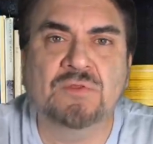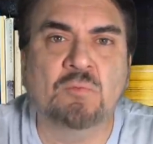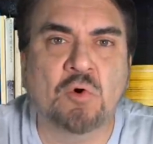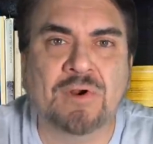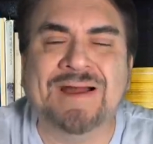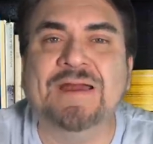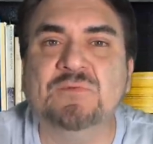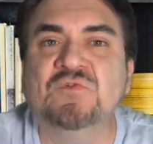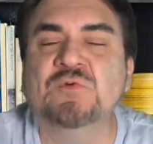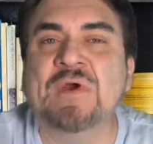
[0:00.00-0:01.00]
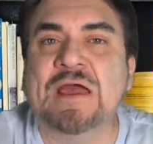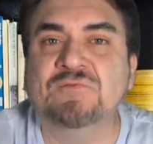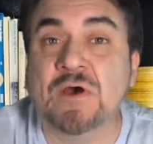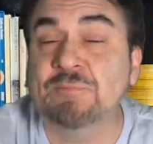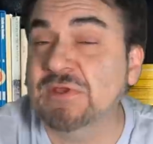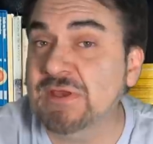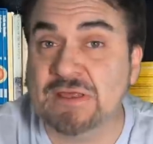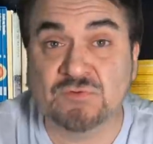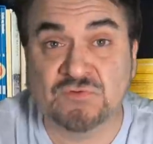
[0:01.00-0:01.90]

The more items you have up, again,